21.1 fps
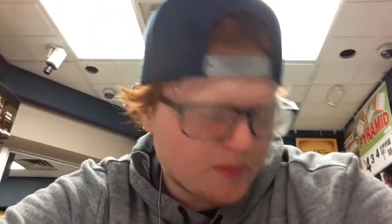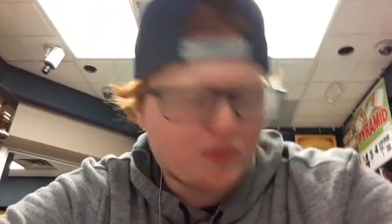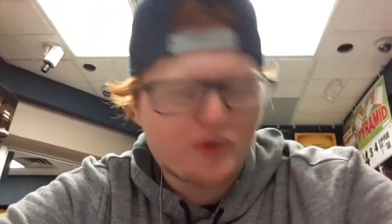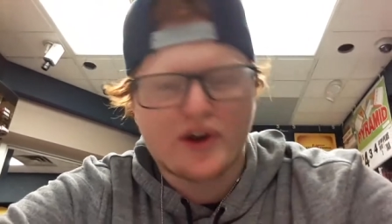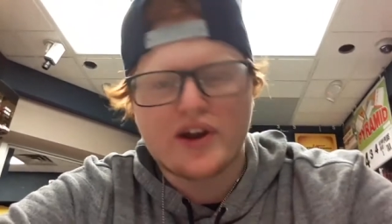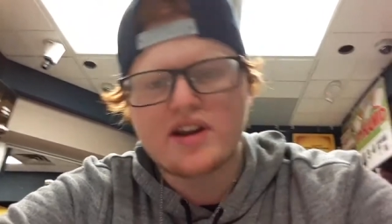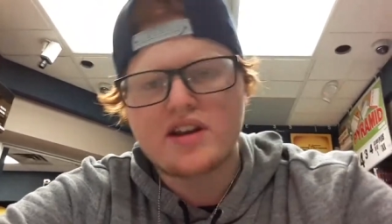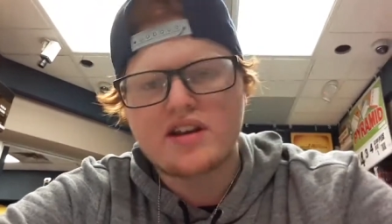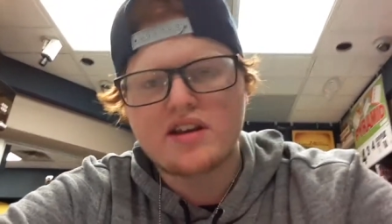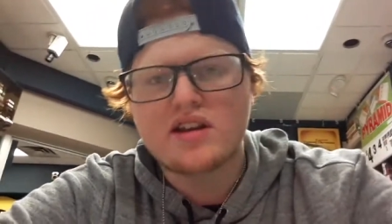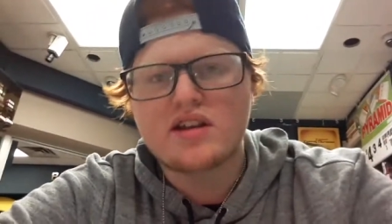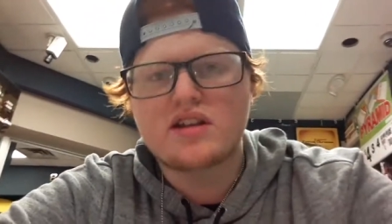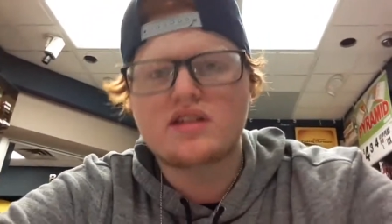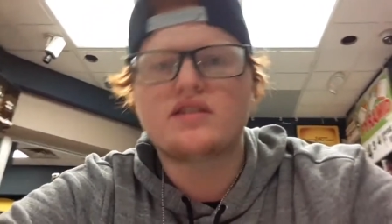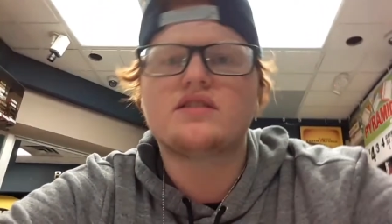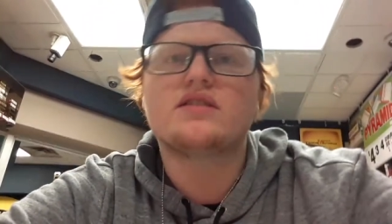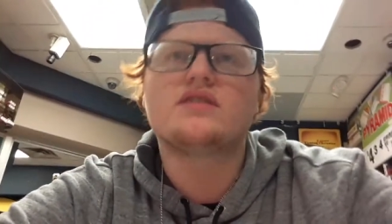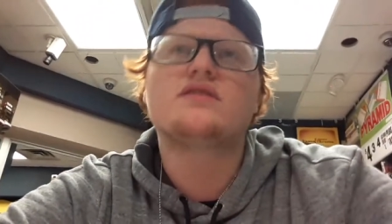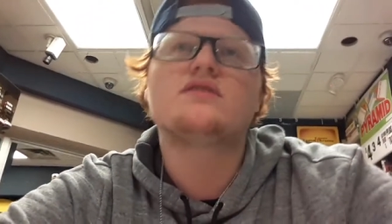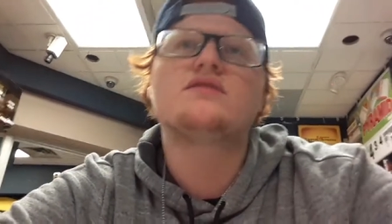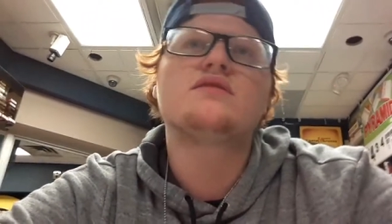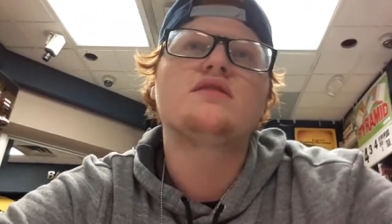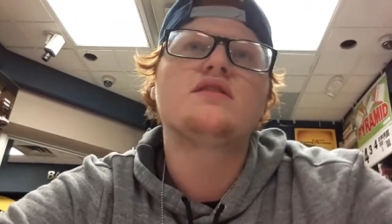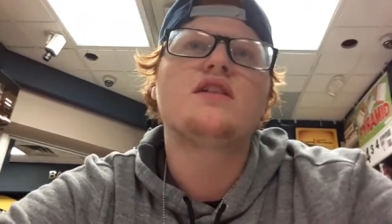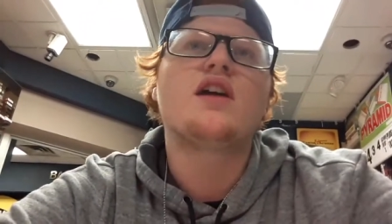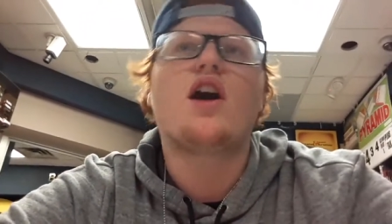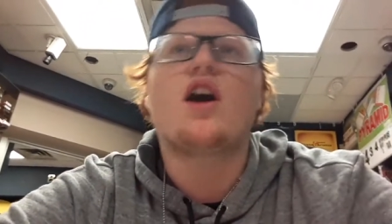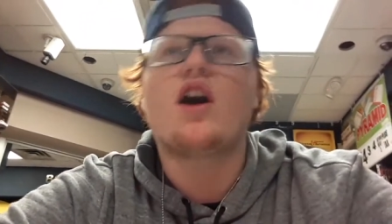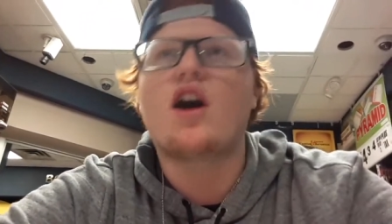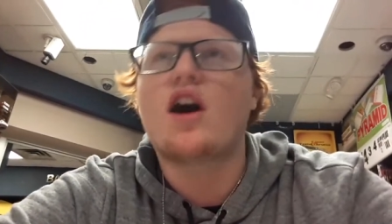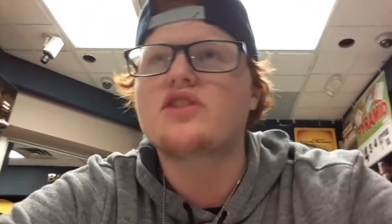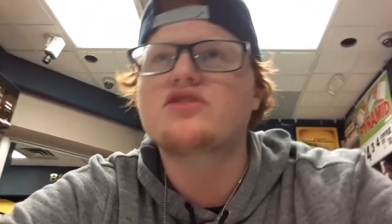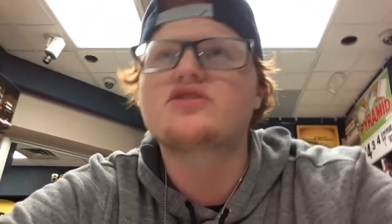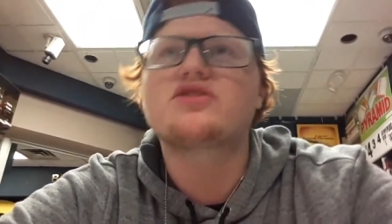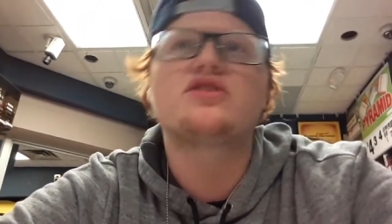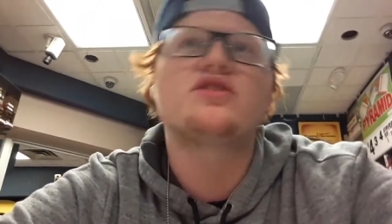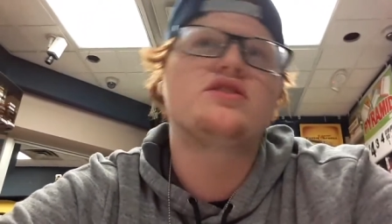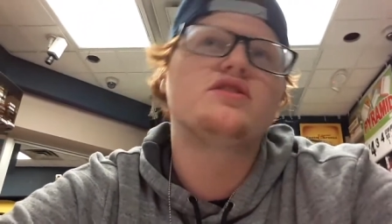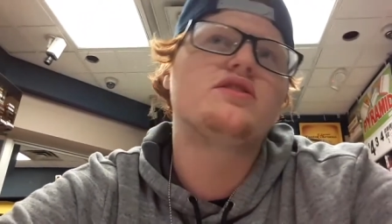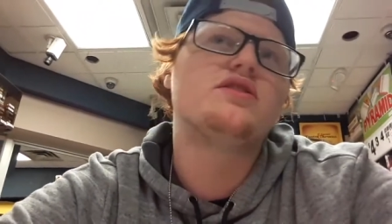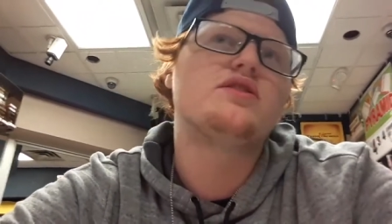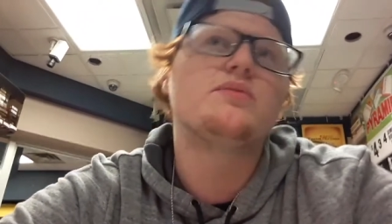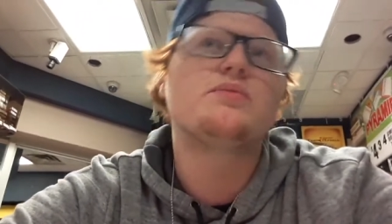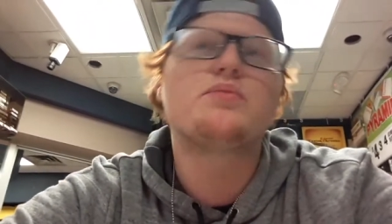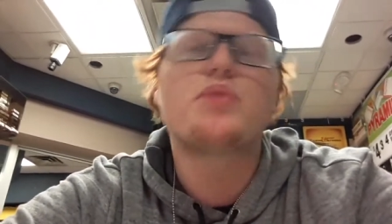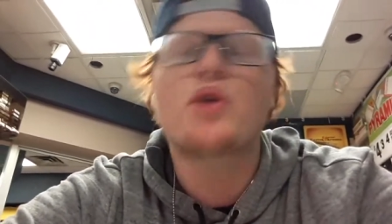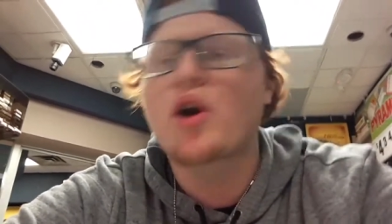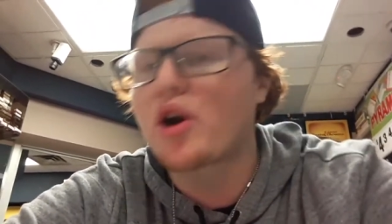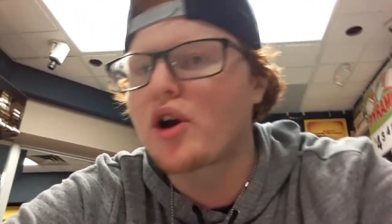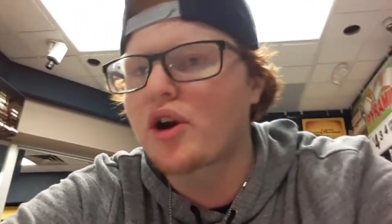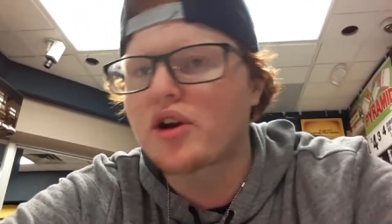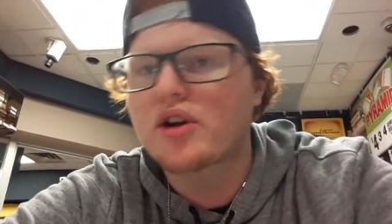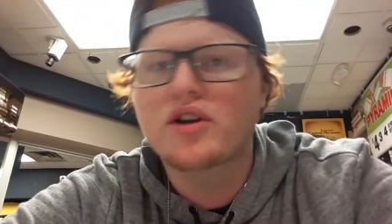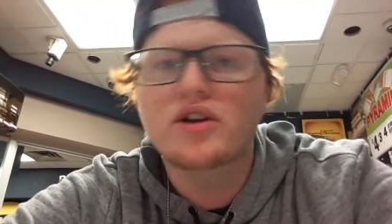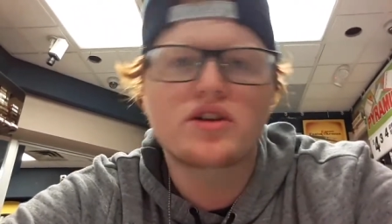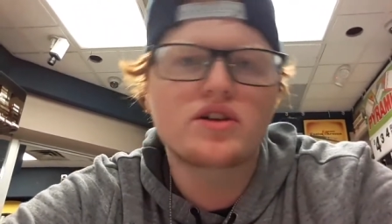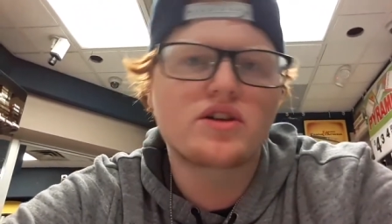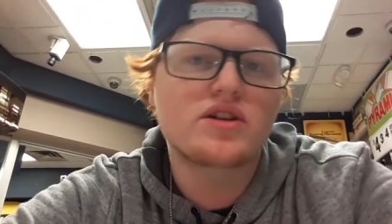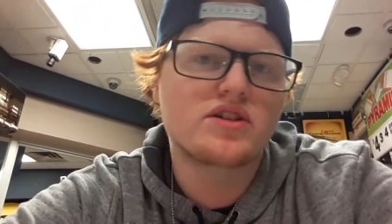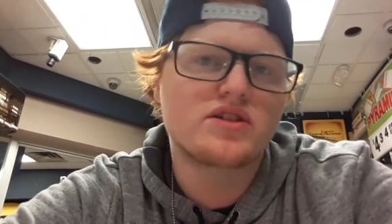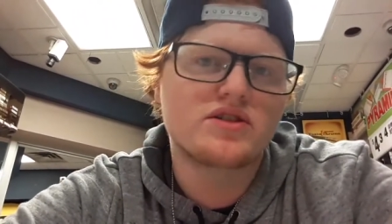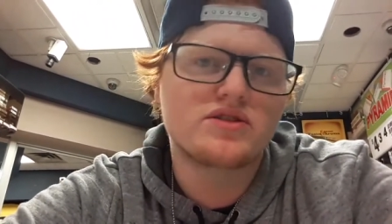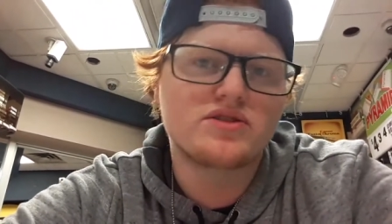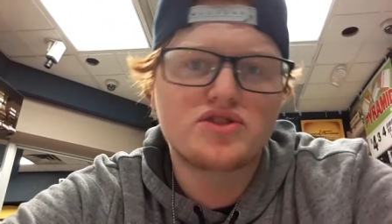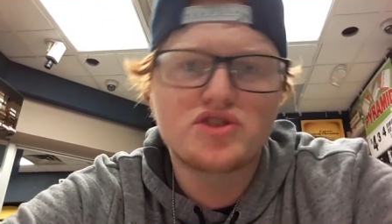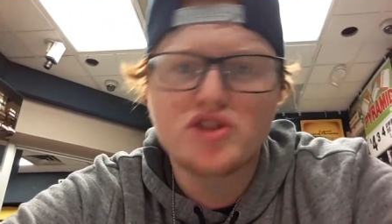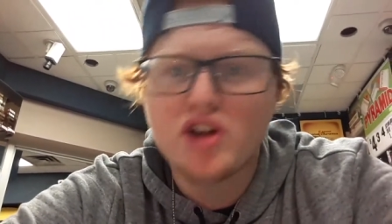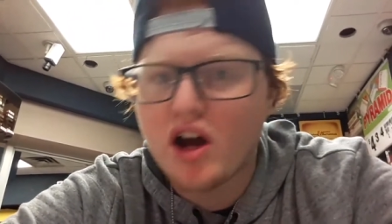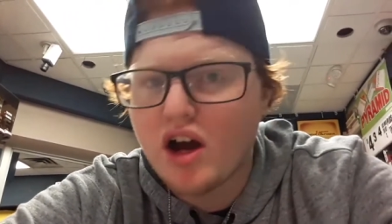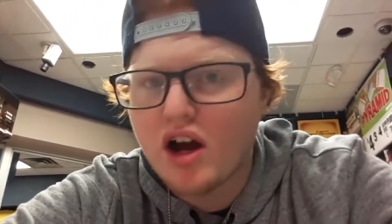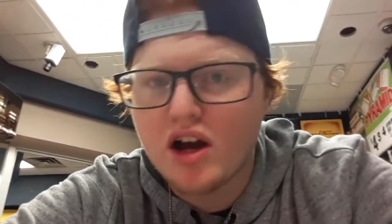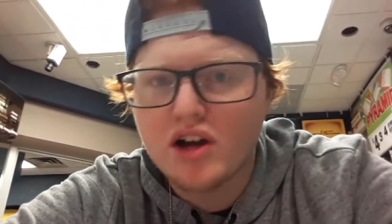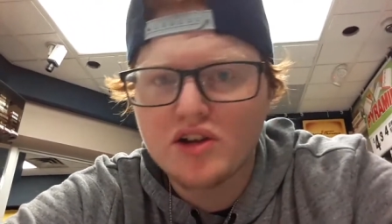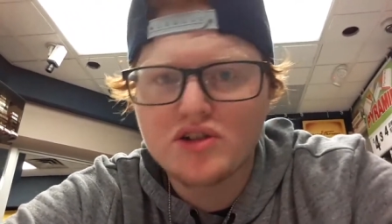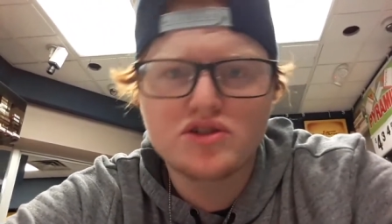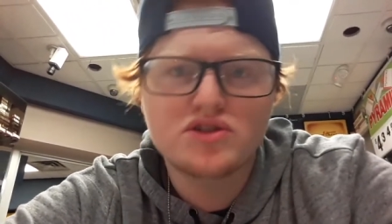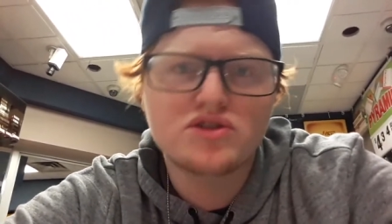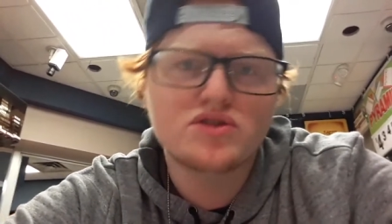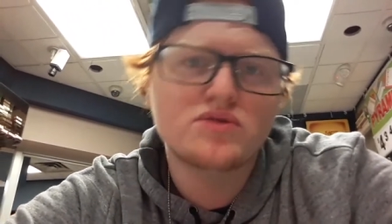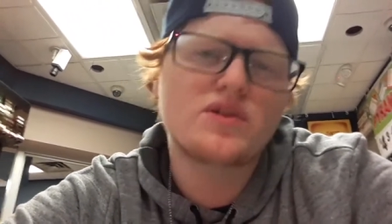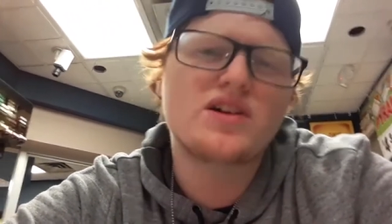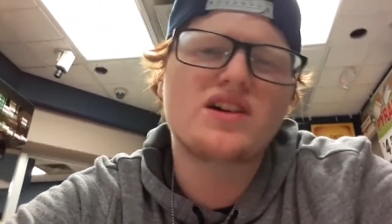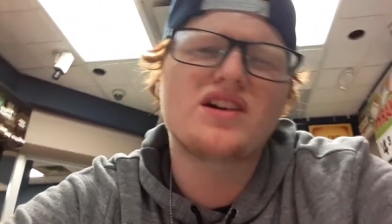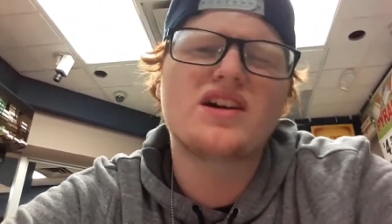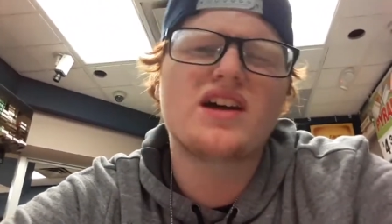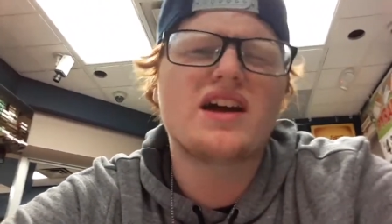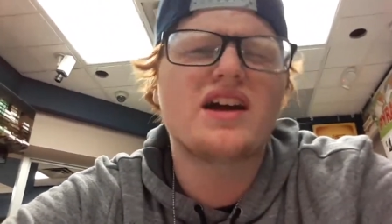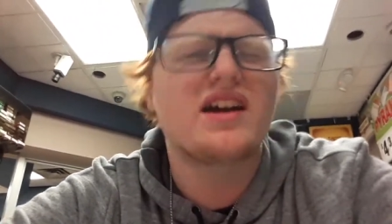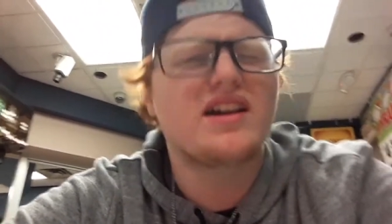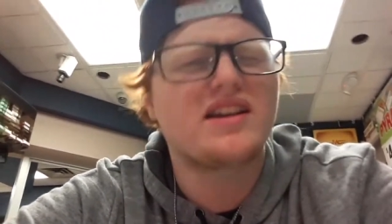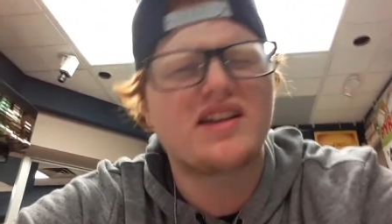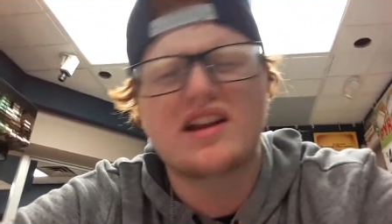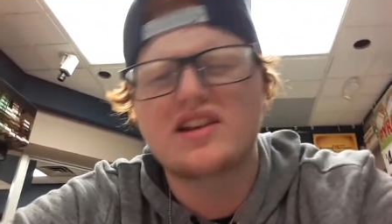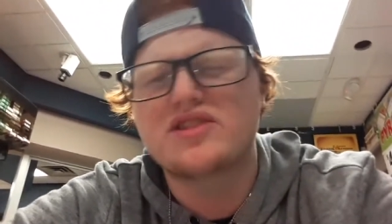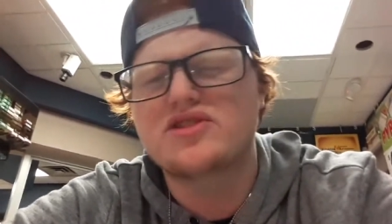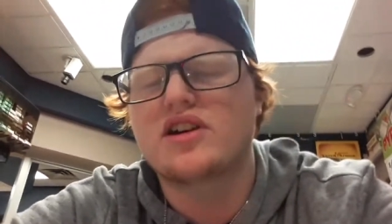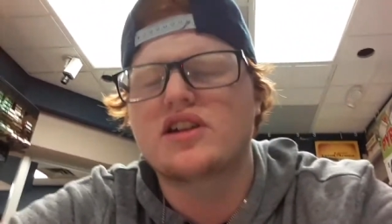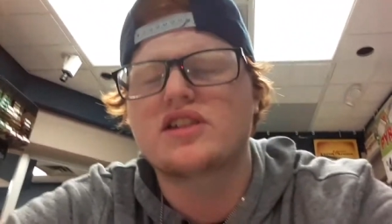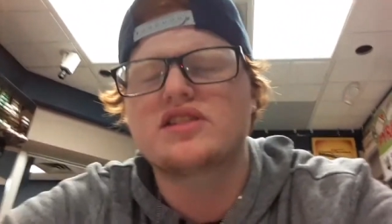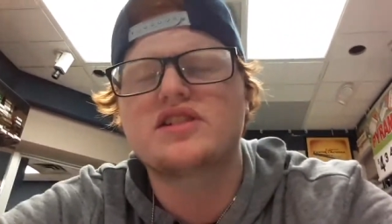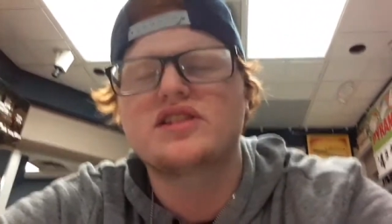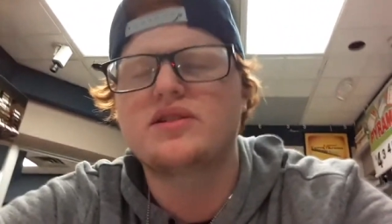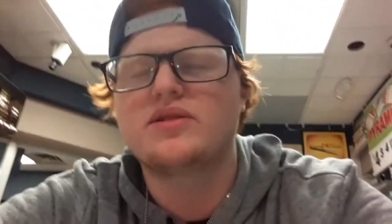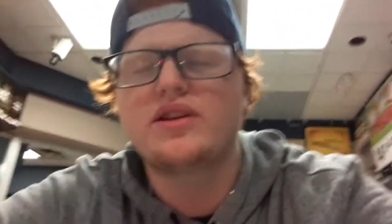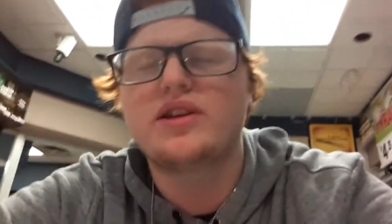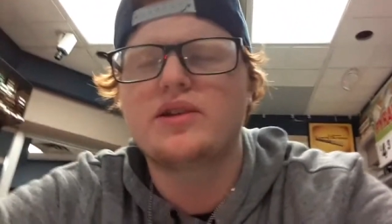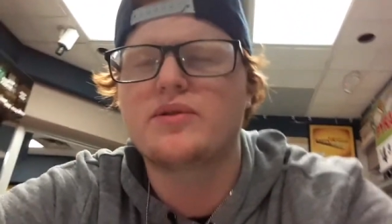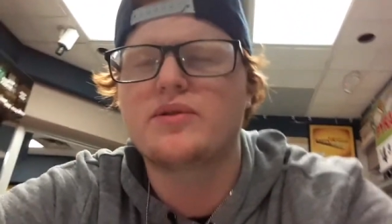Brendan and Austin and Parker and Josh. Well, uh, not Josh. He,